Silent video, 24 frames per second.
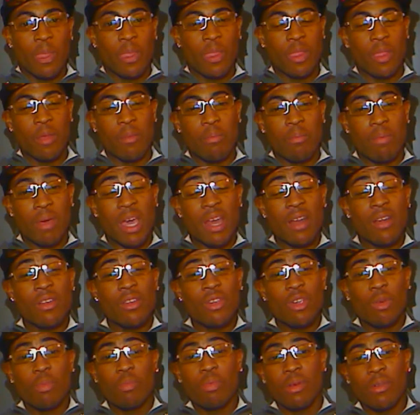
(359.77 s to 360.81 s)
the better
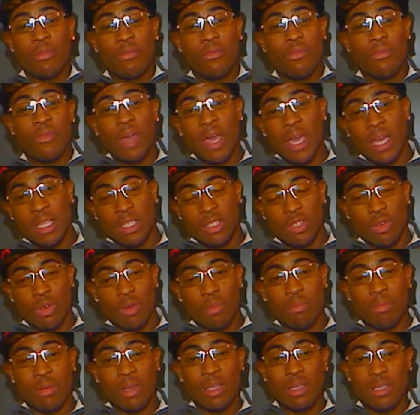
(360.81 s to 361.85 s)
you'll perfect your
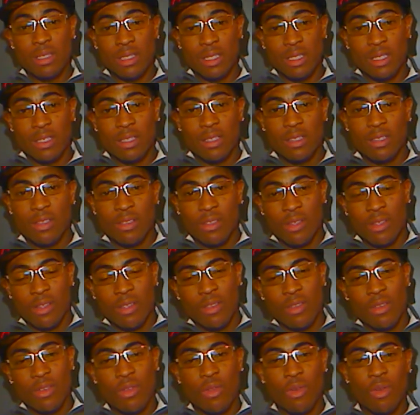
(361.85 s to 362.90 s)
business,
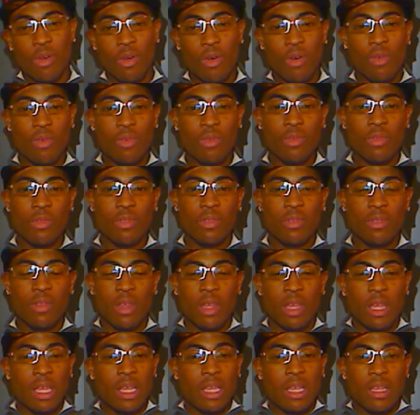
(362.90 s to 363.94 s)
you know.
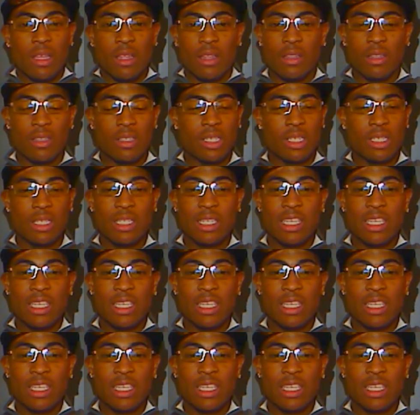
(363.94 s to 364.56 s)
Just